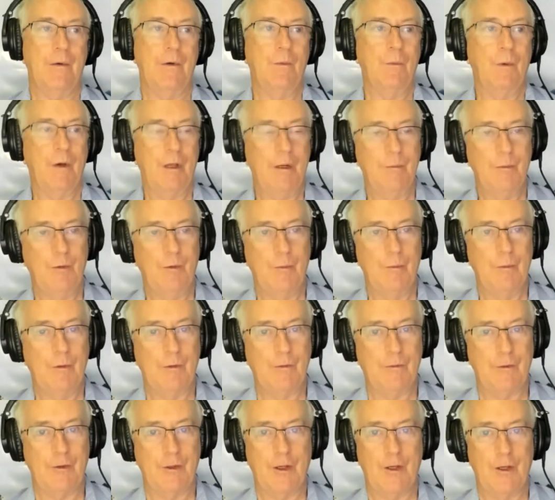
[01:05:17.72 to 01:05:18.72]
in one more
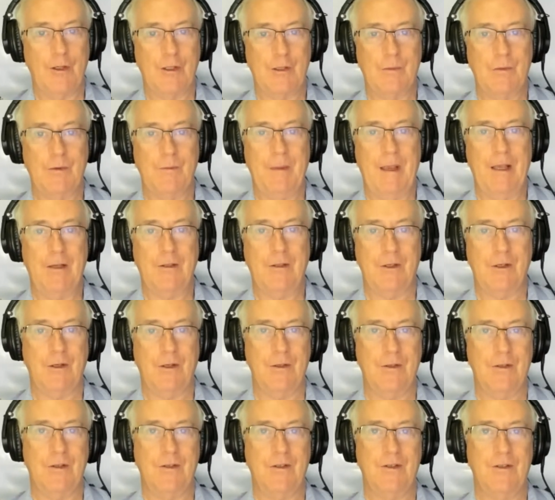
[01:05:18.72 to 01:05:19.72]
book for those who were
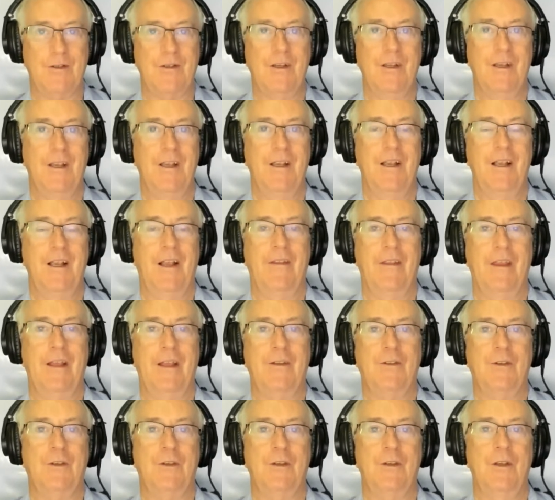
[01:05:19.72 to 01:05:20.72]
masochists, and
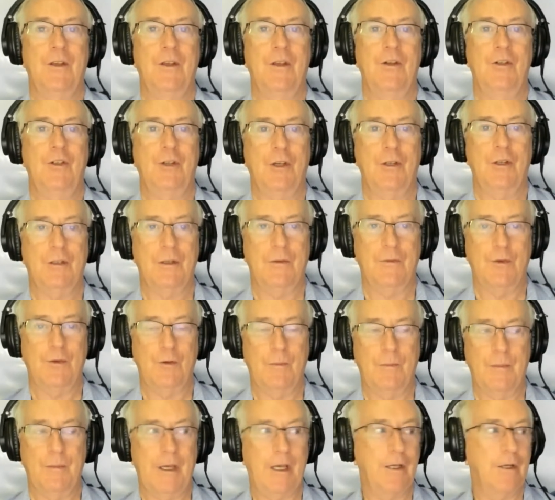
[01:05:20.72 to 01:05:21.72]
that's Joseph
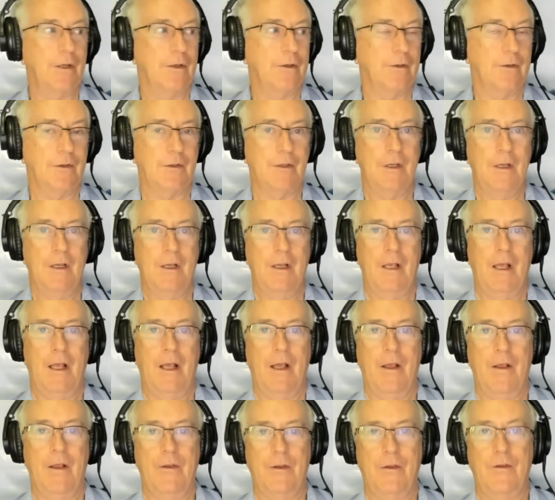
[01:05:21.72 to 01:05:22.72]
Schumpeter's
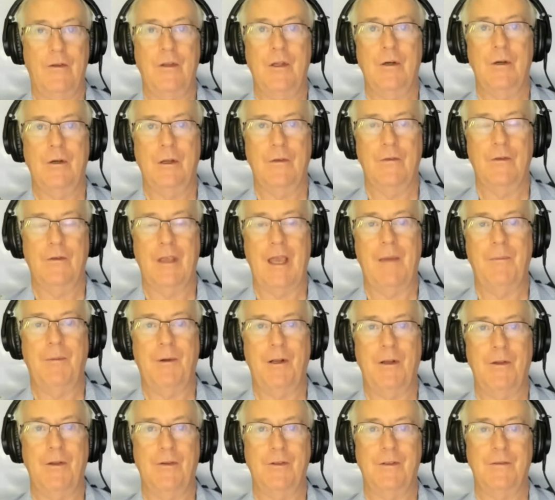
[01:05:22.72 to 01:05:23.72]
uh, The Theory of
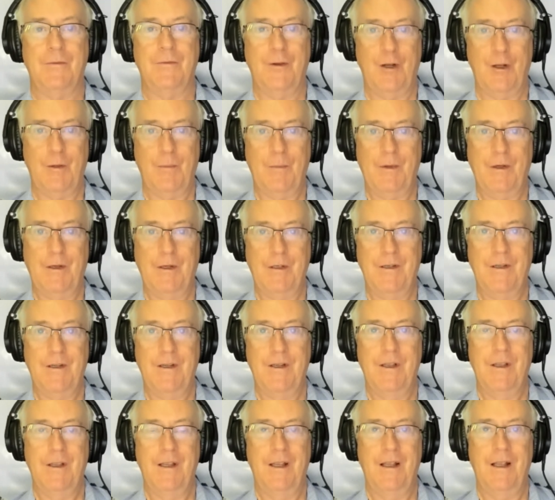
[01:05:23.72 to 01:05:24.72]
Capitalist Development.
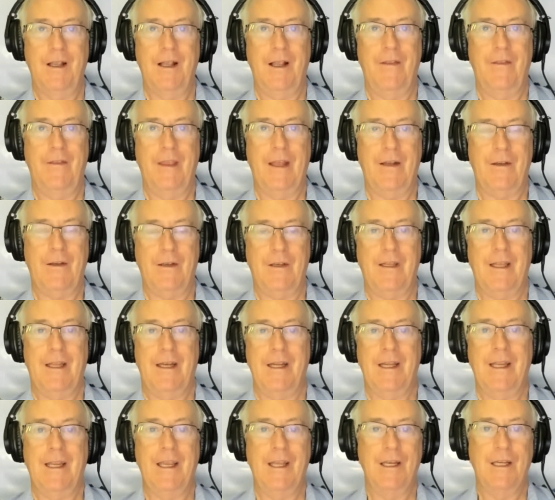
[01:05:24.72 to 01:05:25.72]
Okay. And that, that
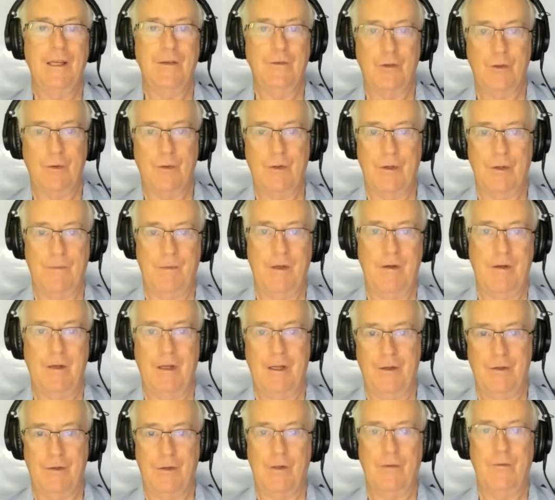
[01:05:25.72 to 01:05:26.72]
again gives you a,
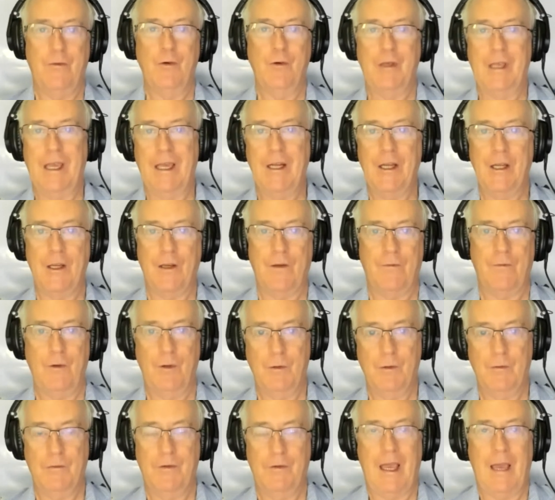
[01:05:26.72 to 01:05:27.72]
a sort of organic
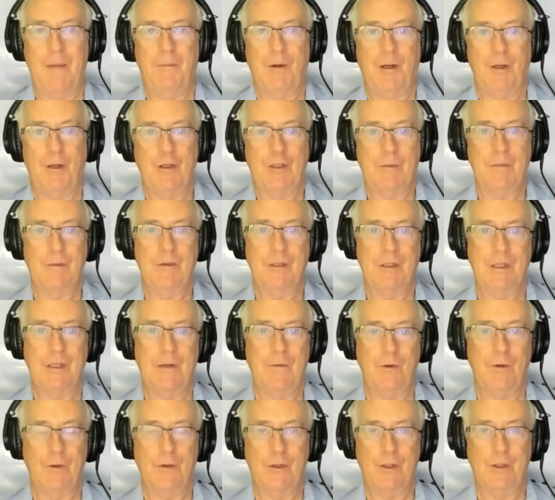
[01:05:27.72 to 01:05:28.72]
view of capitalism as an
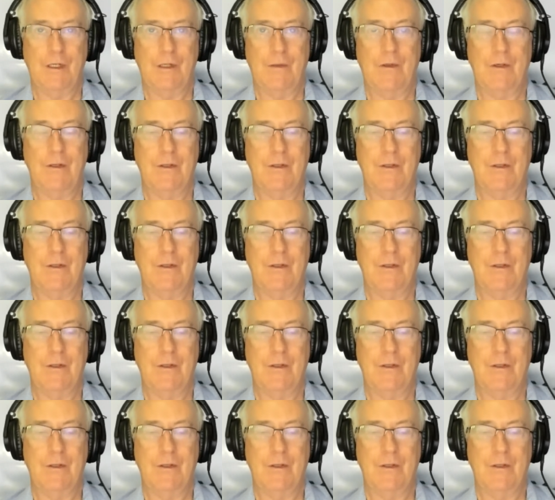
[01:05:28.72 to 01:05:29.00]
evolutionary